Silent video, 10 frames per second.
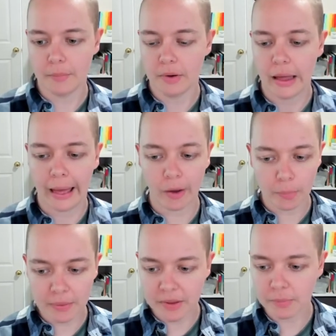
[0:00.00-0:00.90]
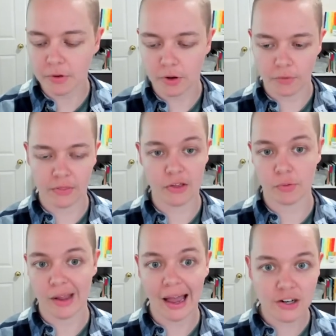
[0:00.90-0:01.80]
helping people know that these
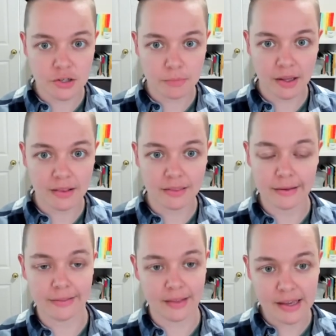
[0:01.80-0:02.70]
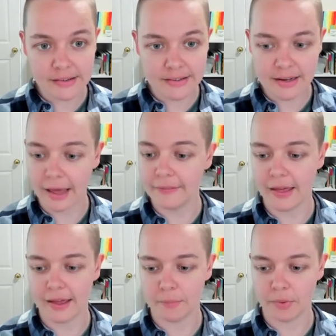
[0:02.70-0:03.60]
reaction buttons exist and they
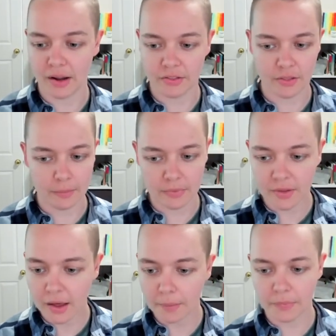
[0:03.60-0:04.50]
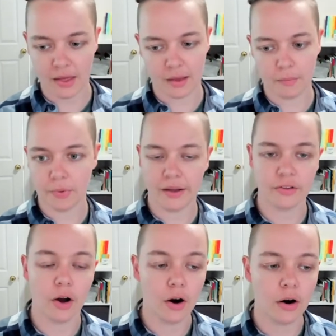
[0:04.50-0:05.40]
can press thumbs up, they can press
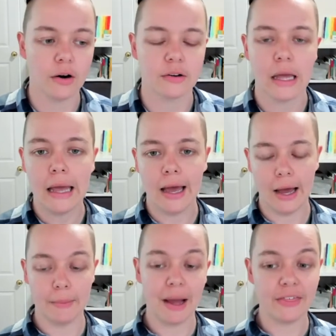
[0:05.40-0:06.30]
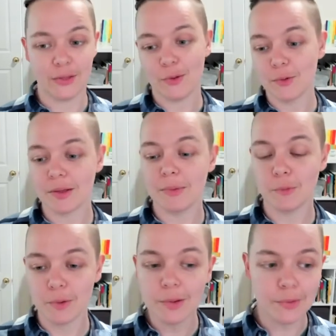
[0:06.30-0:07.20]
heart. I think those can be
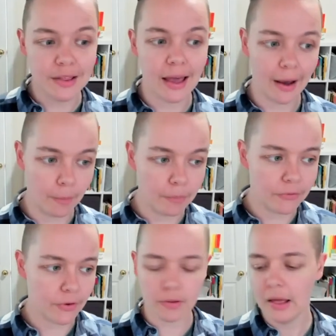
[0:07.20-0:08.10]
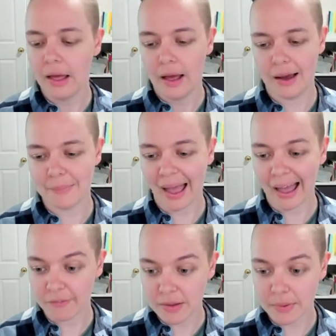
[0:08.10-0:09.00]
really, really helpful.
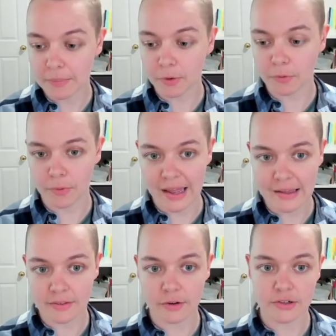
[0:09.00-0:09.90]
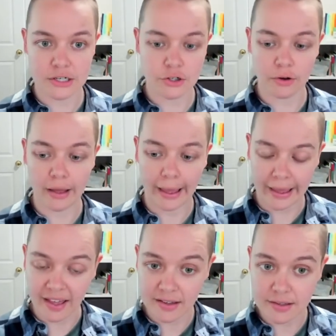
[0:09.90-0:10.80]
Having people raise their digital
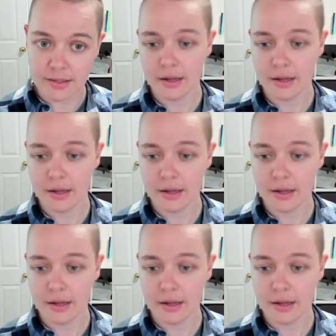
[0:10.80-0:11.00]
hand